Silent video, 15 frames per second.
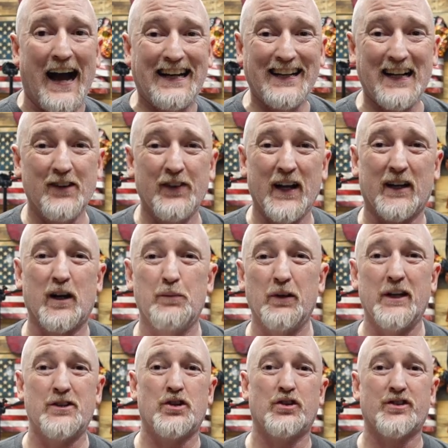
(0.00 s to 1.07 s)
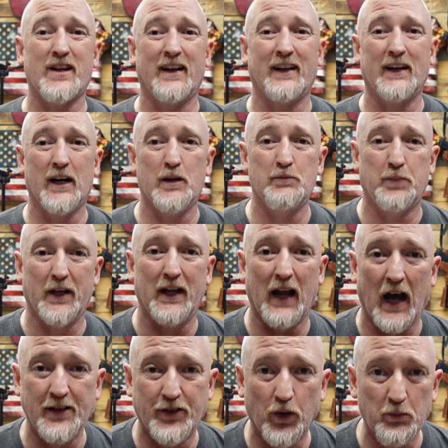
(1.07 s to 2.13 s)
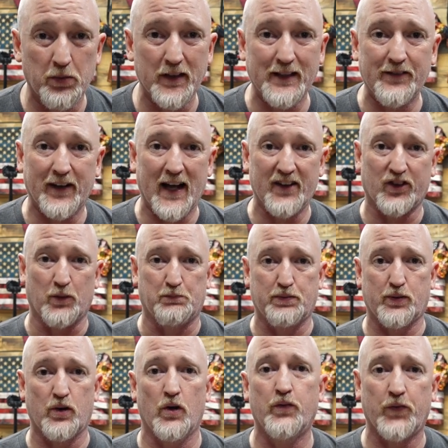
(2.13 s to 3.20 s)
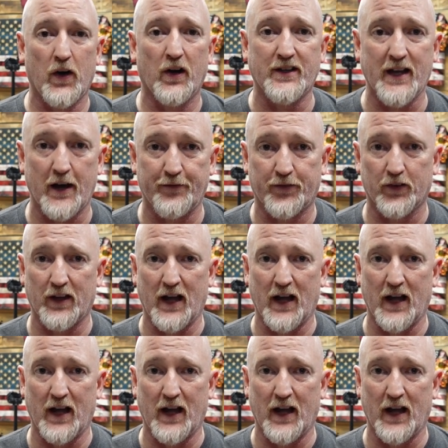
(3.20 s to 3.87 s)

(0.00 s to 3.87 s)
I did have a couple issues setting it up, but I don't believe it has a profile yet for